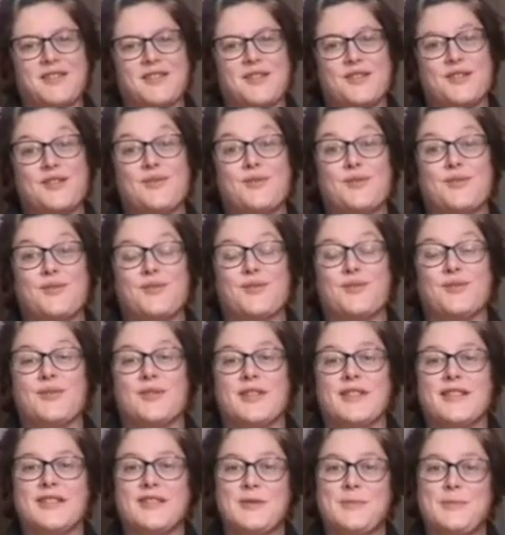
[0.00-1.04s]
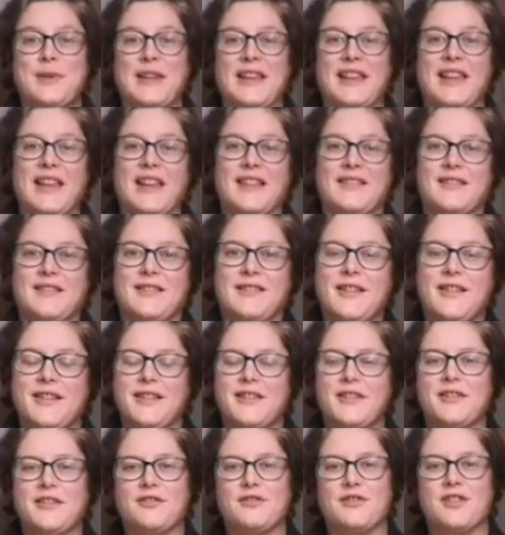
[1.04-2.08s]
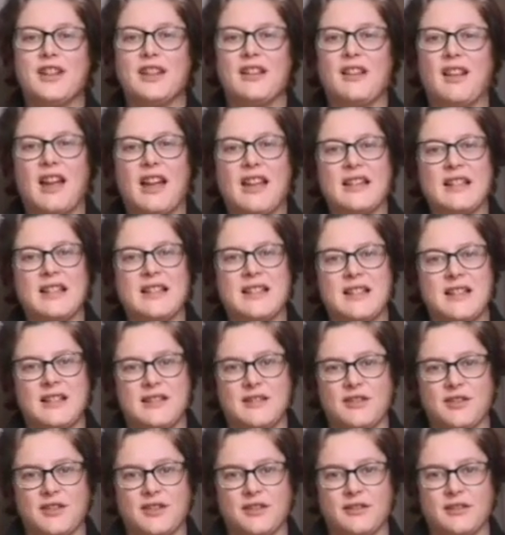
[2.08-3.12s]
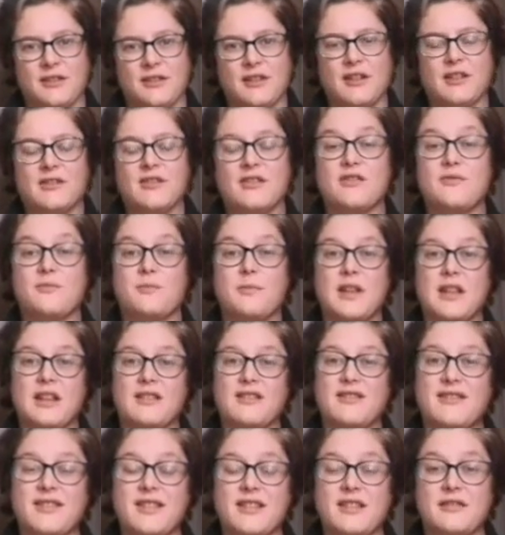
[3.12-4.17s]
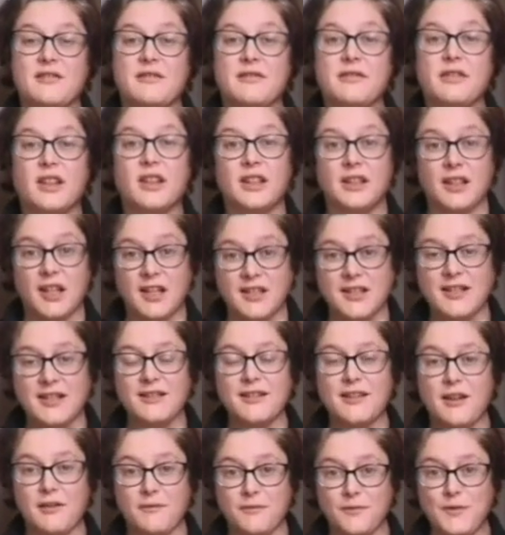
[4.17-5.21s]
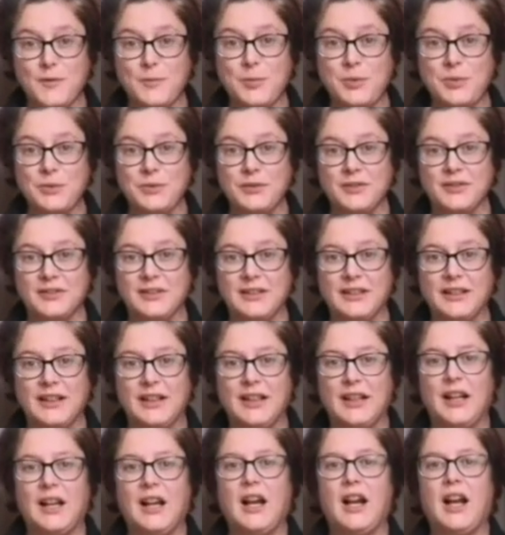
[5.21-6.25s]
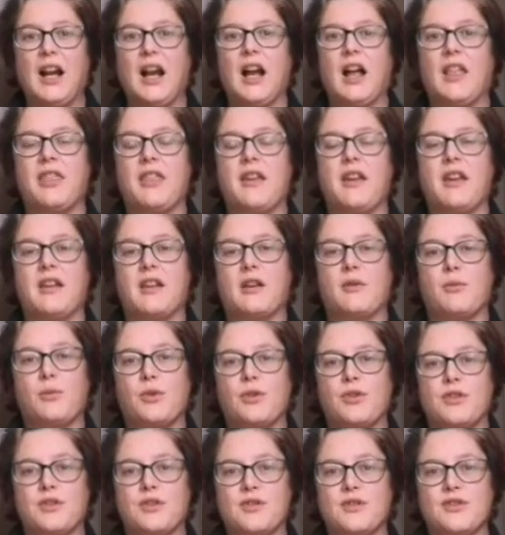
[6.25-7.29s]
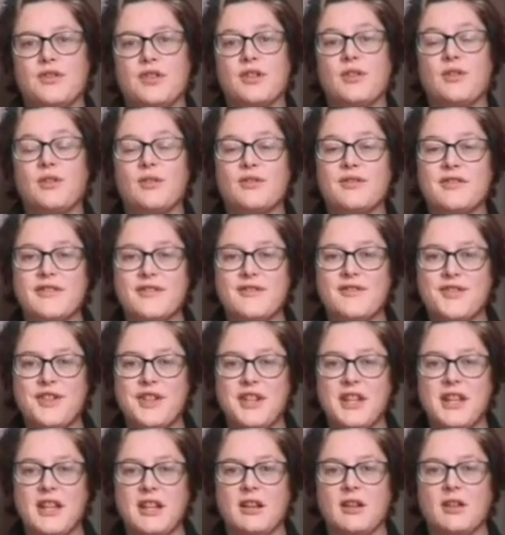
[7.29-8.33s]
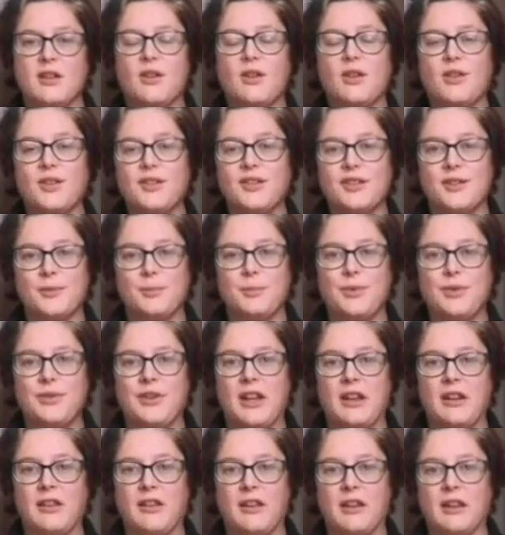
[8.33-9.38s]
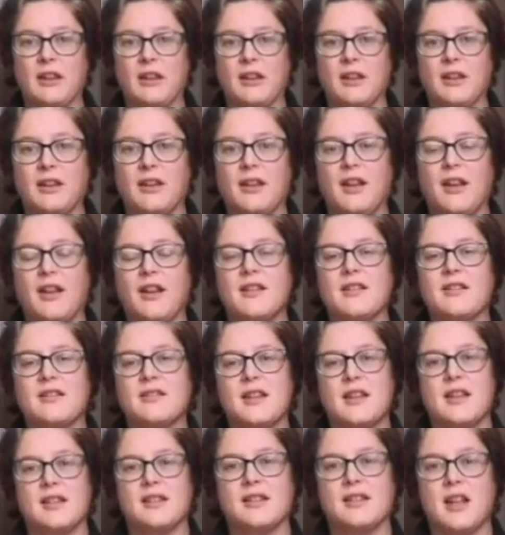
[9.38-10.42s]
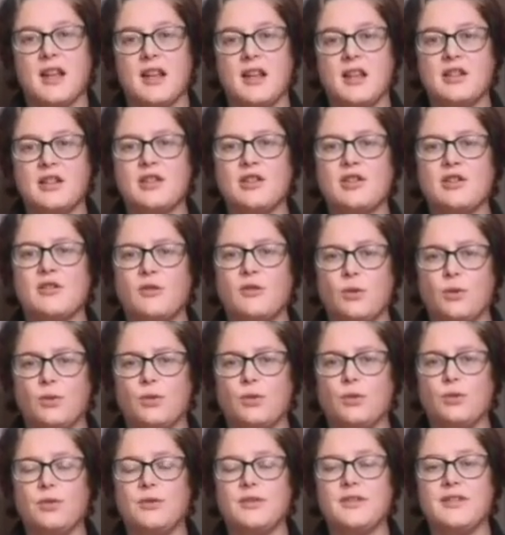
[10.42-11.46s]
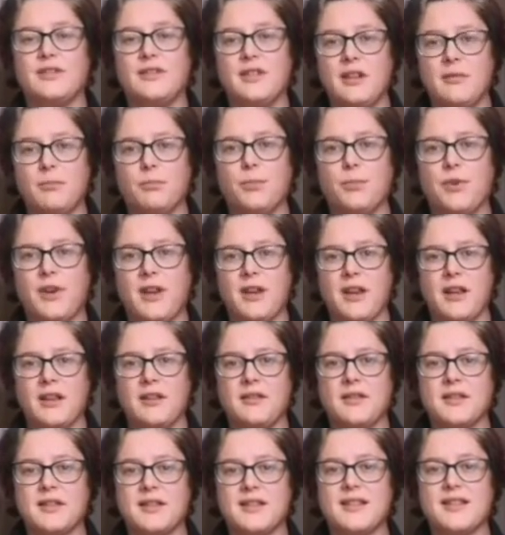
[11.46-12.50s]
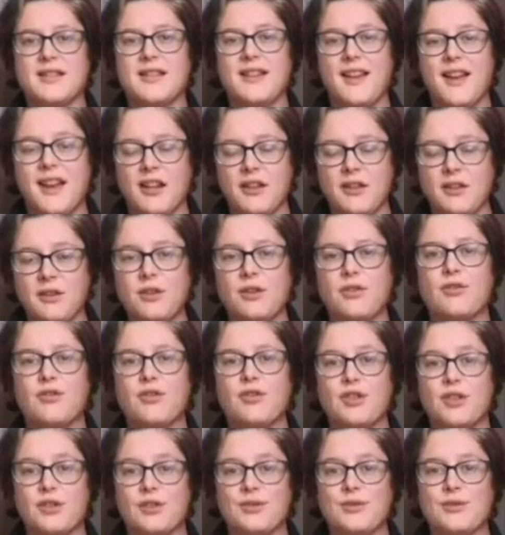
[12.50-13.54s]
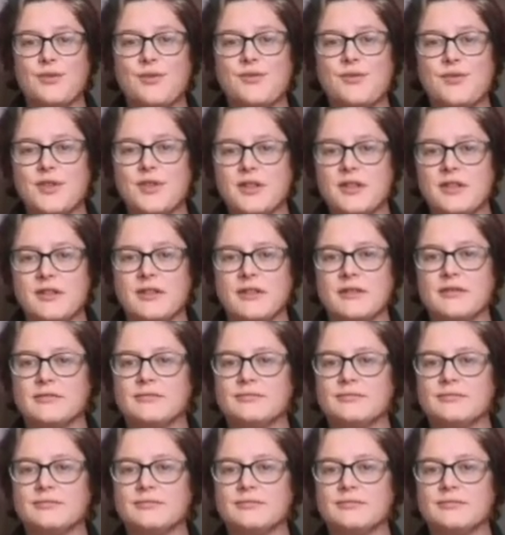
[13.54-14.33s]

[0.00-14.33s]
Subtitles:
So to begin the relaxation, just make yourself nice and comfortable. And then I want you to concentrate on your breathing. Take nice, slow, deep breaths in through your nose